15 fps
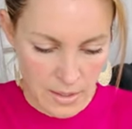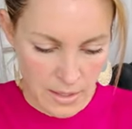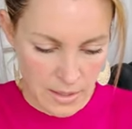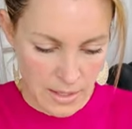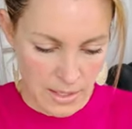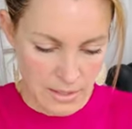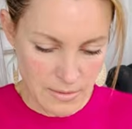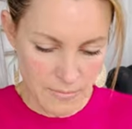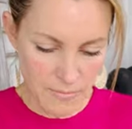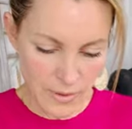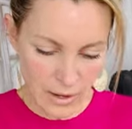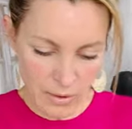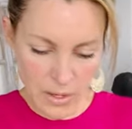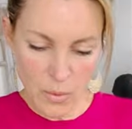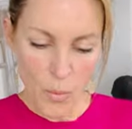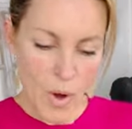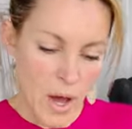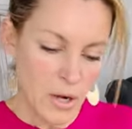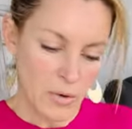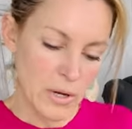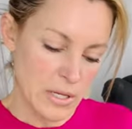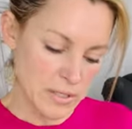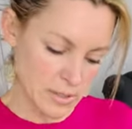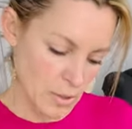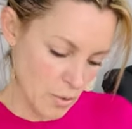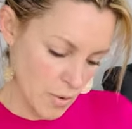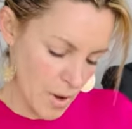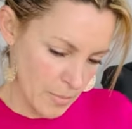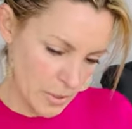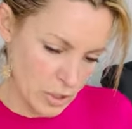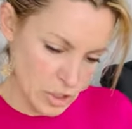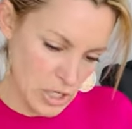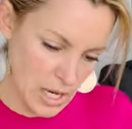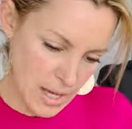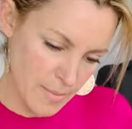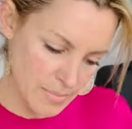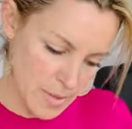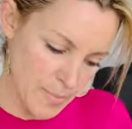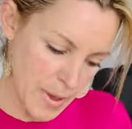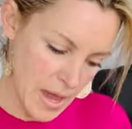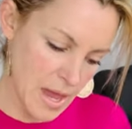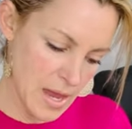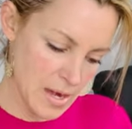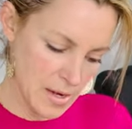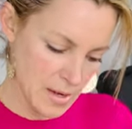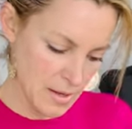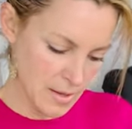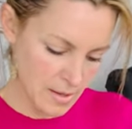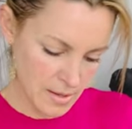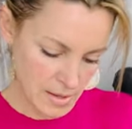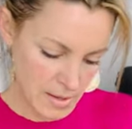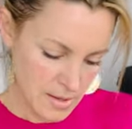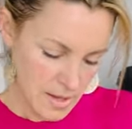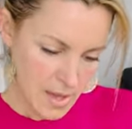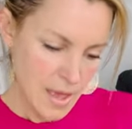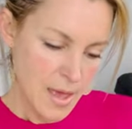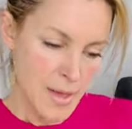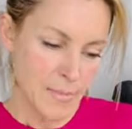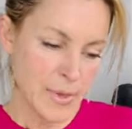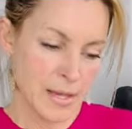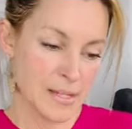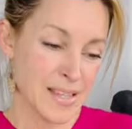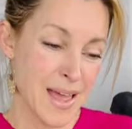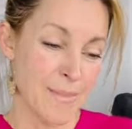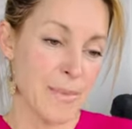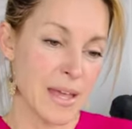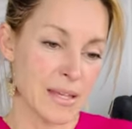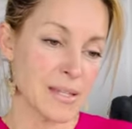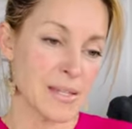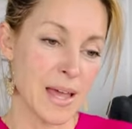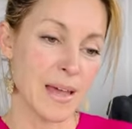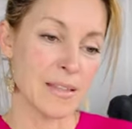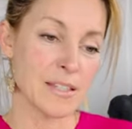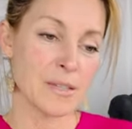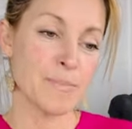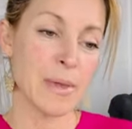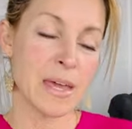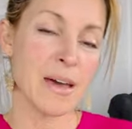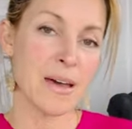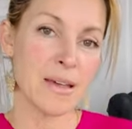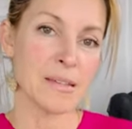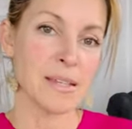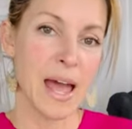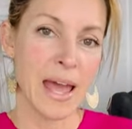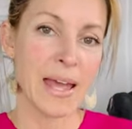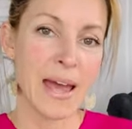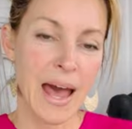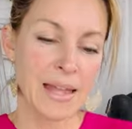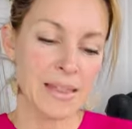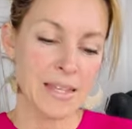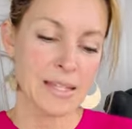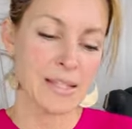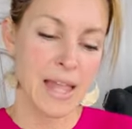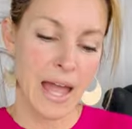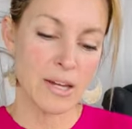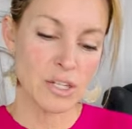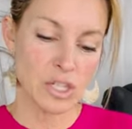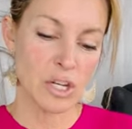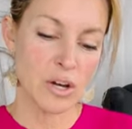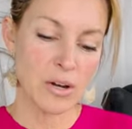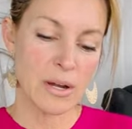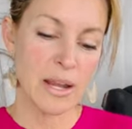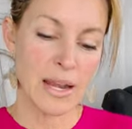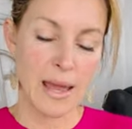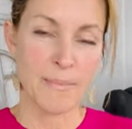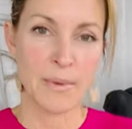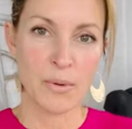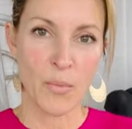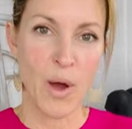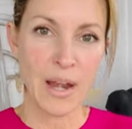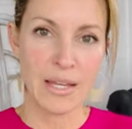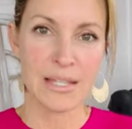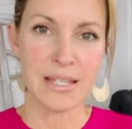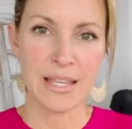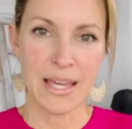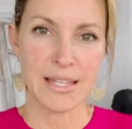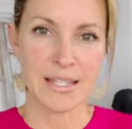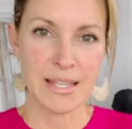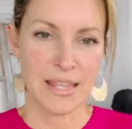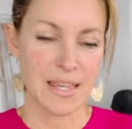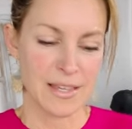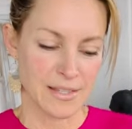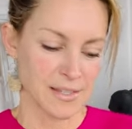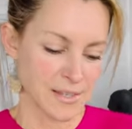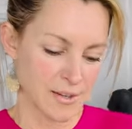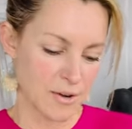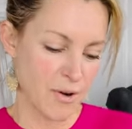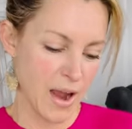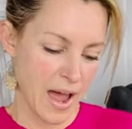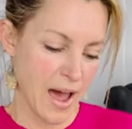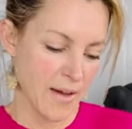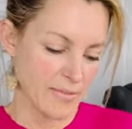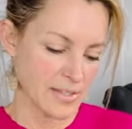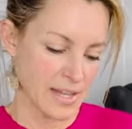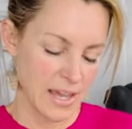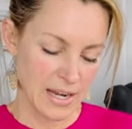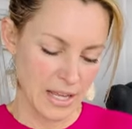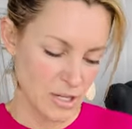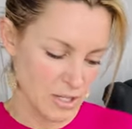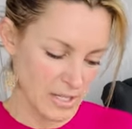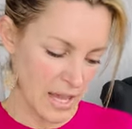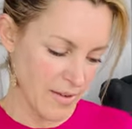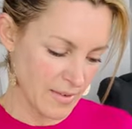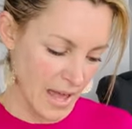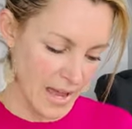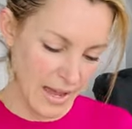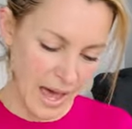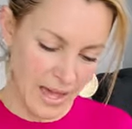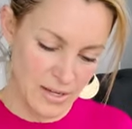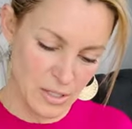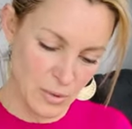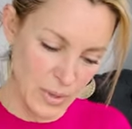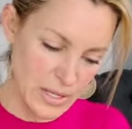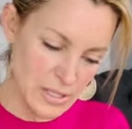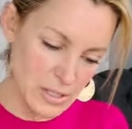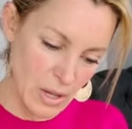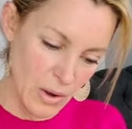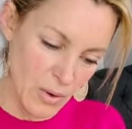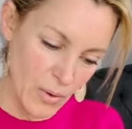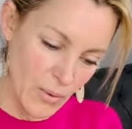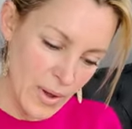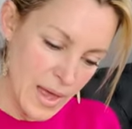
That is very watery, so I'm going to shake up the paint because that makes sense because I got these last year and I've been wanting to get to these crafts and I just have not gotten to it, so